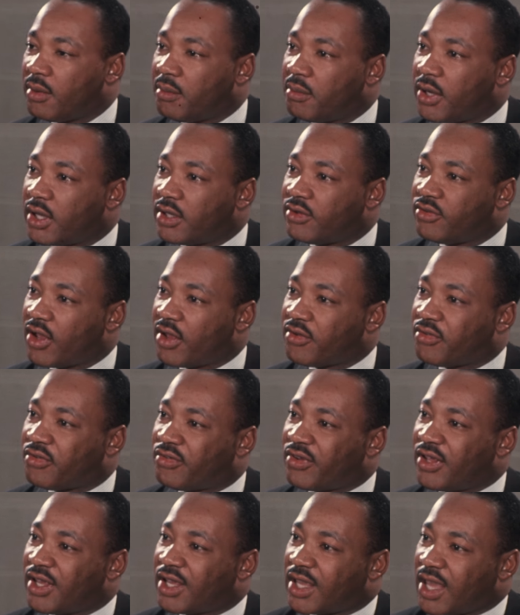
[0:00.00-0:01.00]
But just
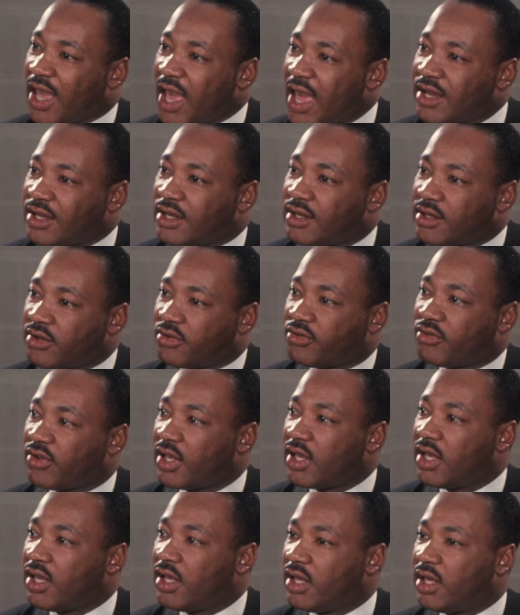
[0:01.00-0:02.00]
the
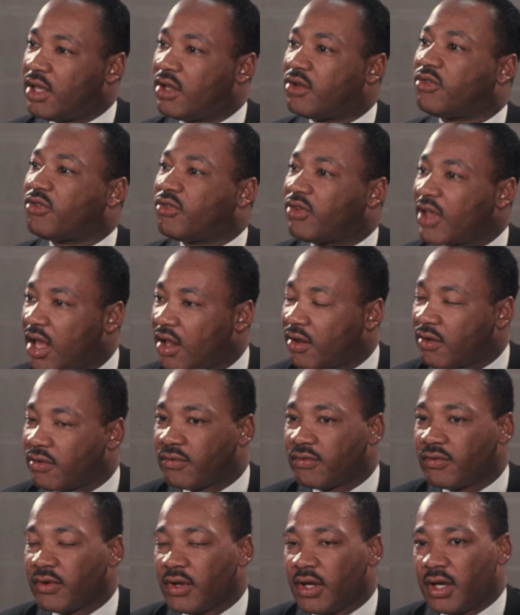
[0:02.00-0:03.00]
candidacy itself,
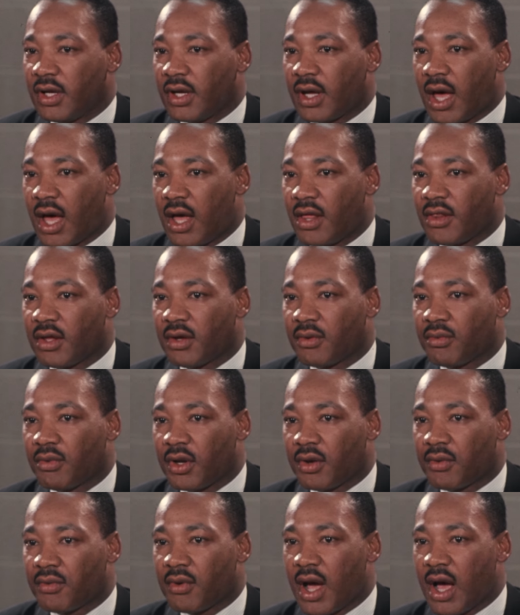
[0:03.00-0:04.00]
I think, will
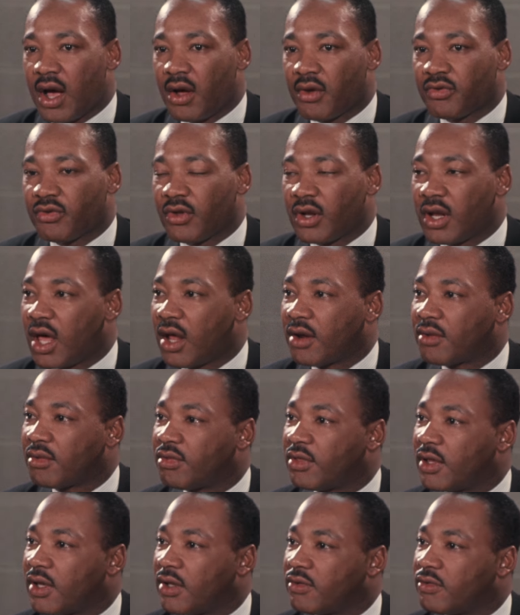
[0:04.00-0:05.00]
arouse a lot of
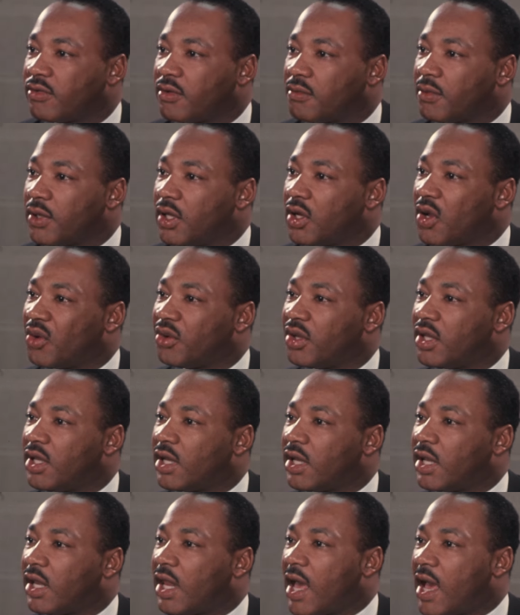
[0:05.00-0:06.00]
things that we don't need
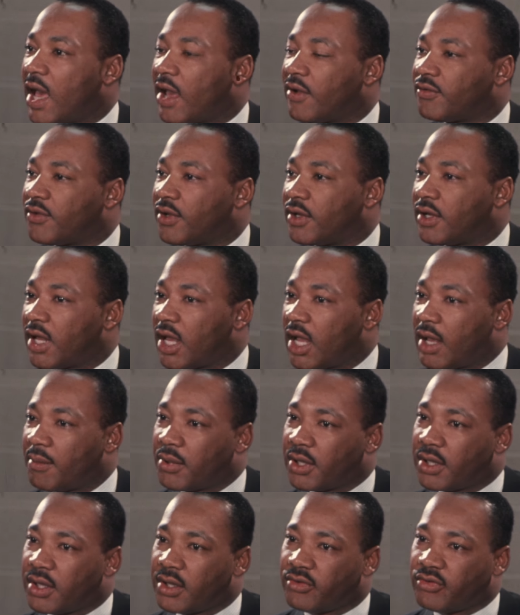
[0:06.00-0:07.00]
alive today,
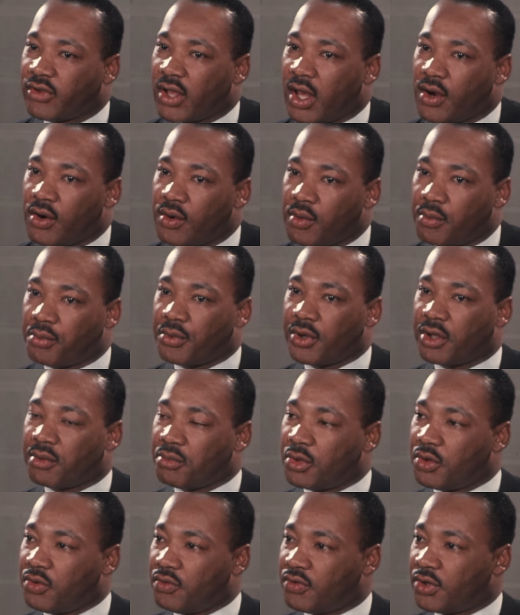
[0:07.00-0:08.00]
because I hope we're
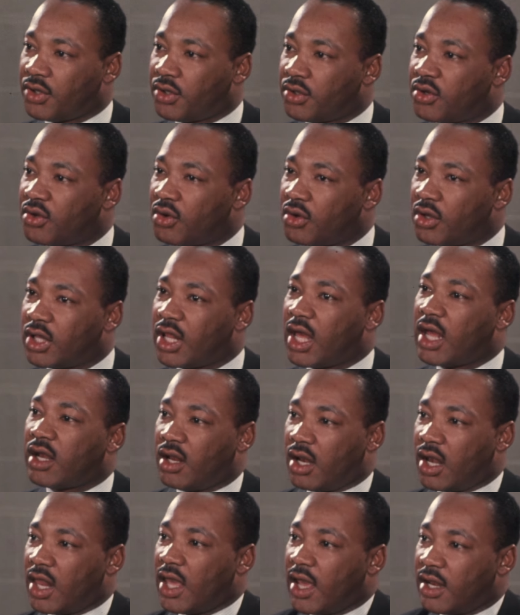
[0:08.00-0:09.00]
moving toward that
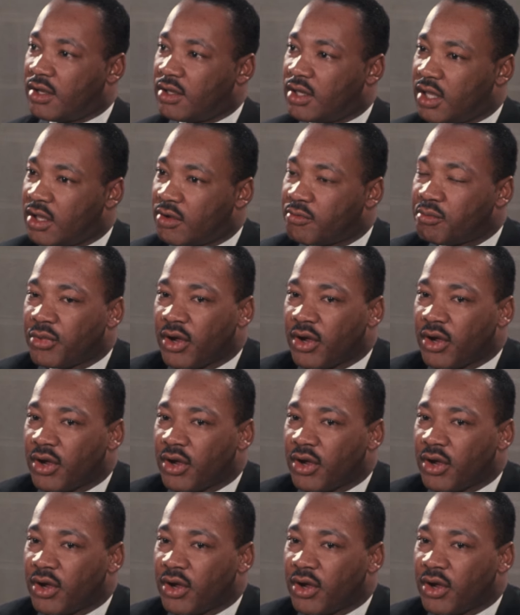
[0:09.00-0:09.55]
glad day of